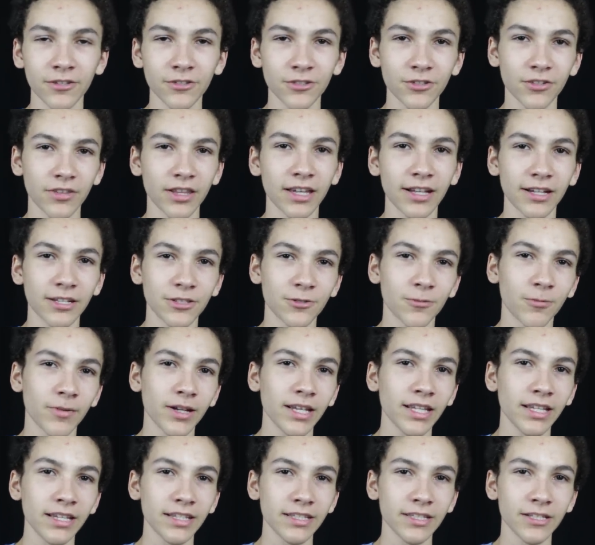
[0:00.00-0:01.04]
so that is
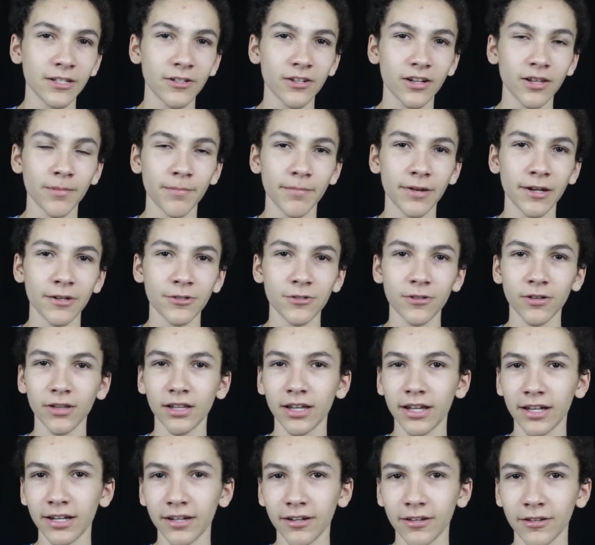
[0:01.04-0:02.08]
way easier compared to a
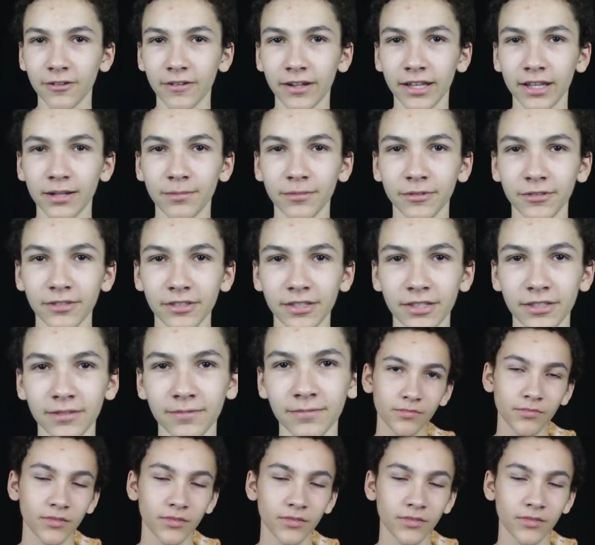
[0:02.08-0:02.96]
lot of other animals.